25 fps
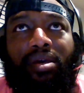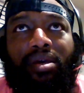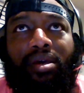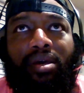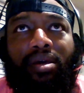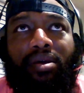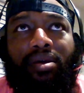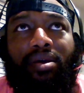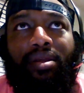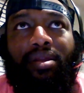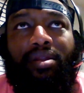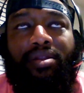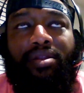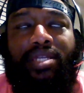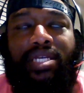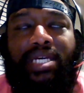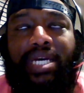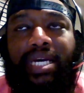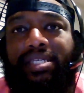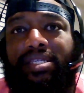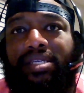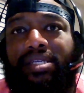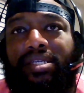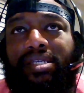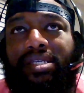in
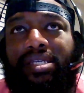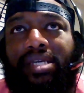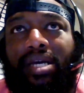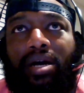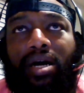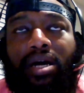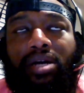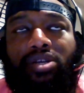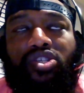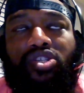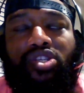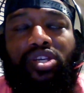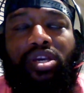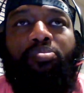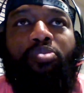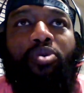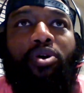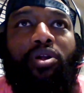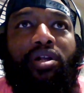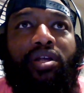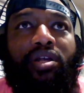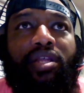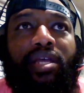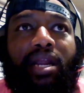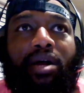Texas. I'll skip
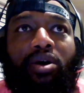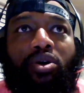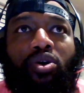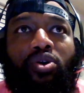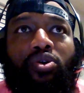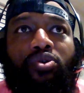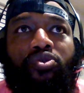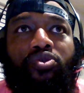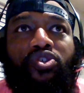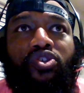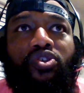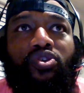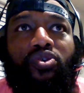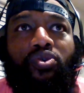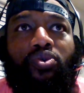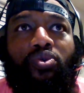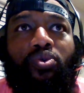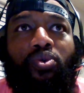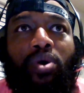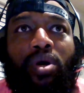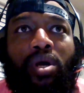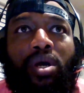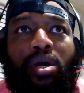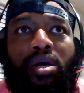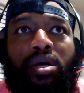all of that. I'll go to
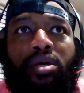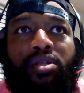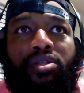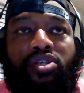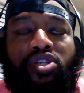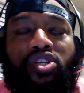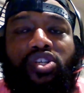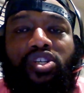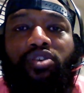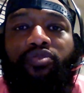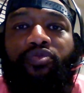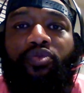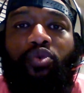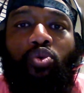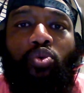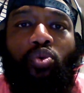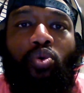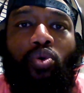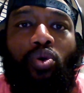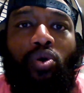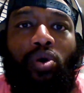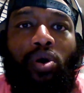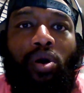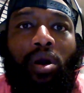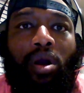the Civil
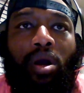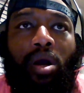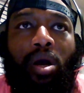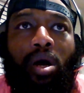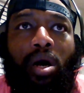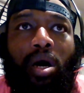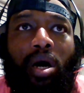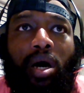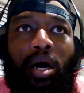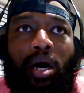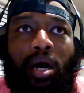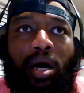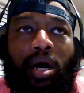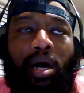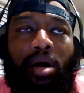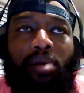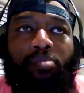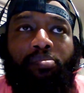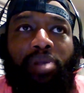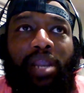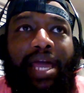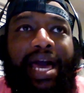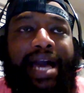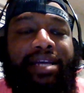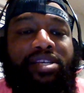War.
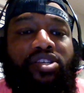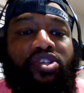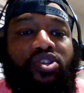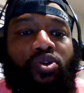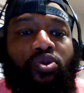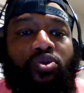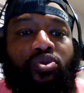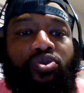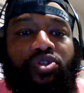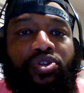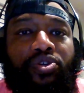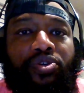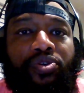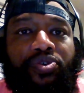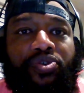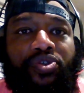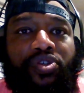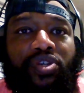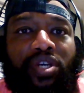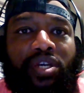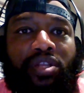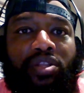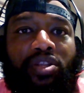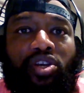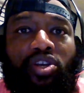Black soldiers
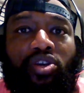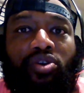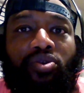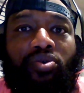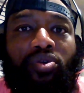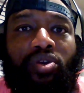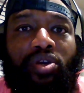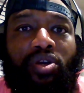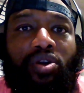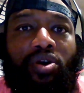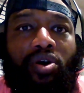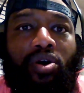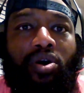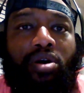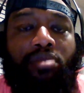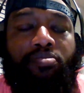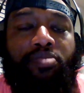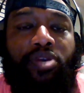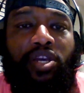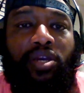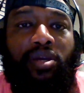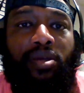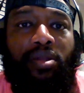in the Union Army